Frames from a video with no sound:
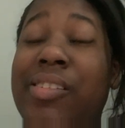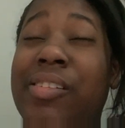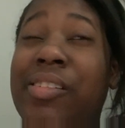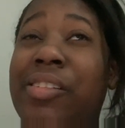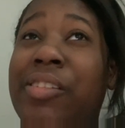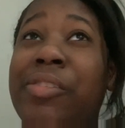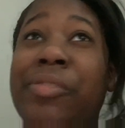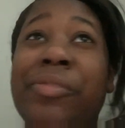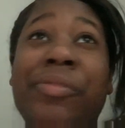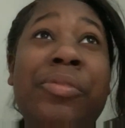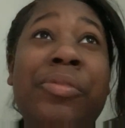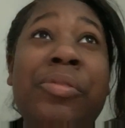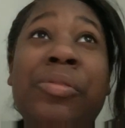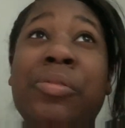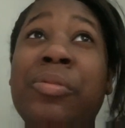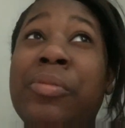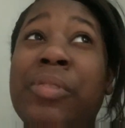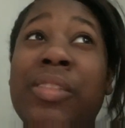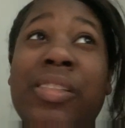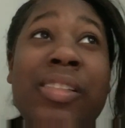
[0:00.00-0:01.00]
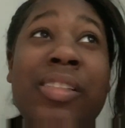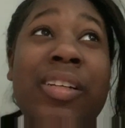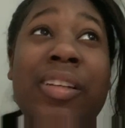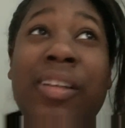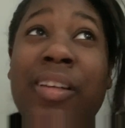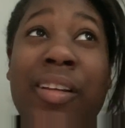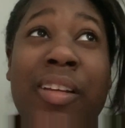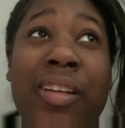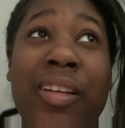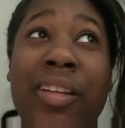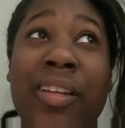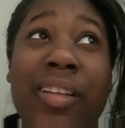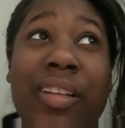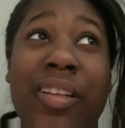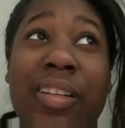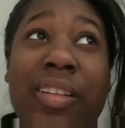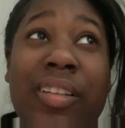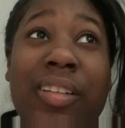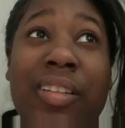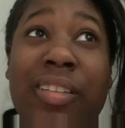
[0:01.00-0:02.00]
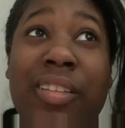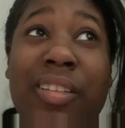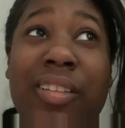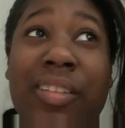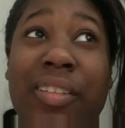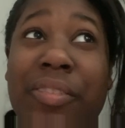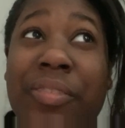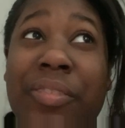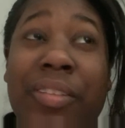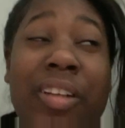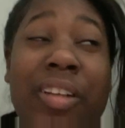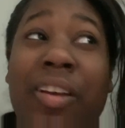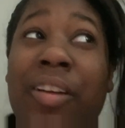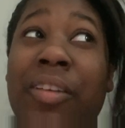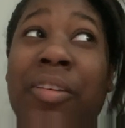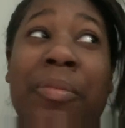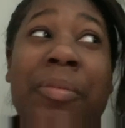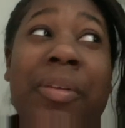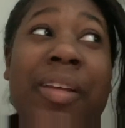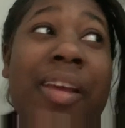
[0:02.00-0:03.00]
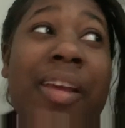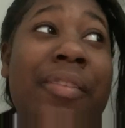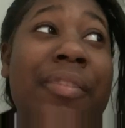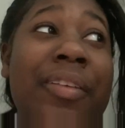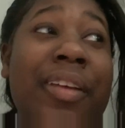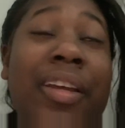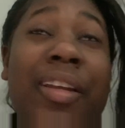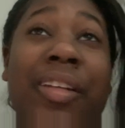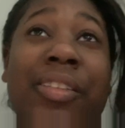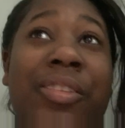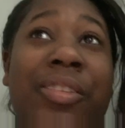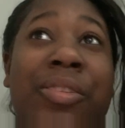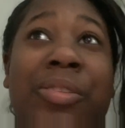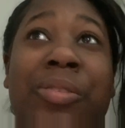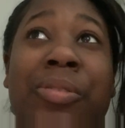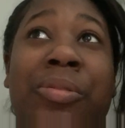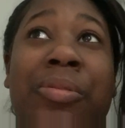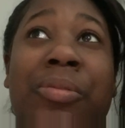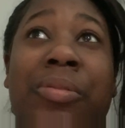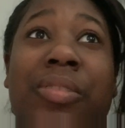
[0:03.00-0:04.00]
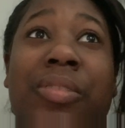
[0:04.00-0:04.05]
the food wasn't good for y'all to be having attitudes.